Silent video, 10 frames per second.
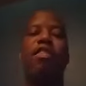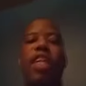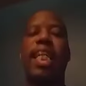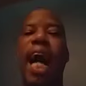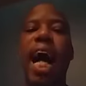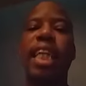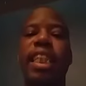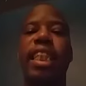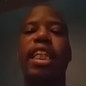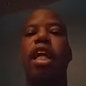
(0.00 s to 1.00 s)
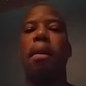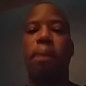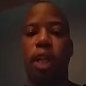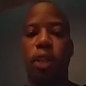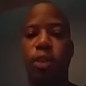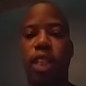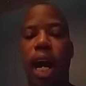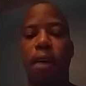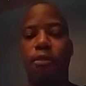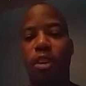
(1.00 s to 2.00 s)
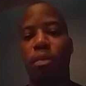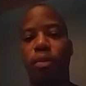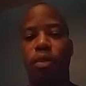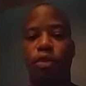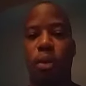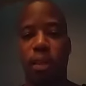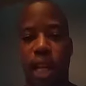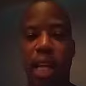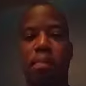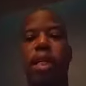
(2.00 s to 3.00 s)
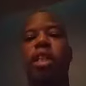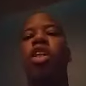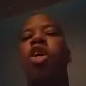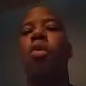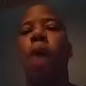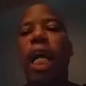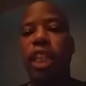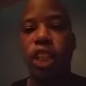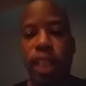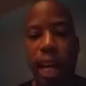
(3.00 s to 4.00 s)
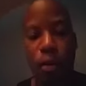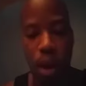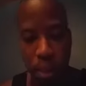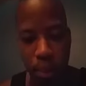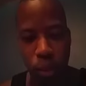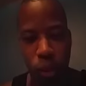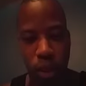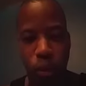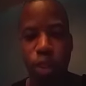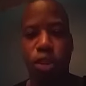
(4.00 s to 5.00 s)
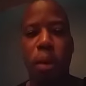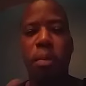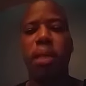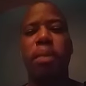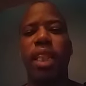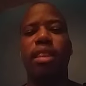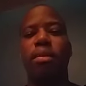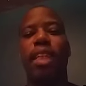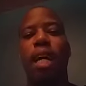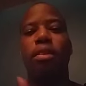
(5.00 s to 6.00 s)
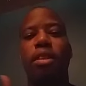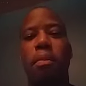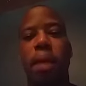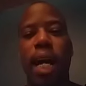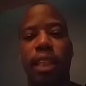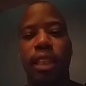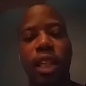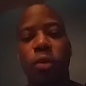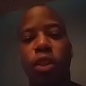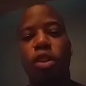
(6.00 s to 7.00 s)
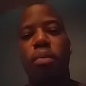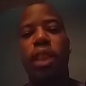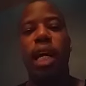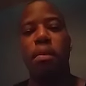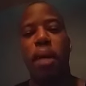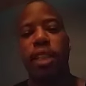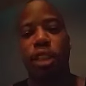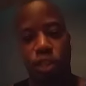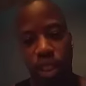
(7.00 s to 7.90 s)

if a guy can get a blowjob from from gay men while he look at women porn, what's wrong with me being sometimes bi? What's wrong with me having bisexual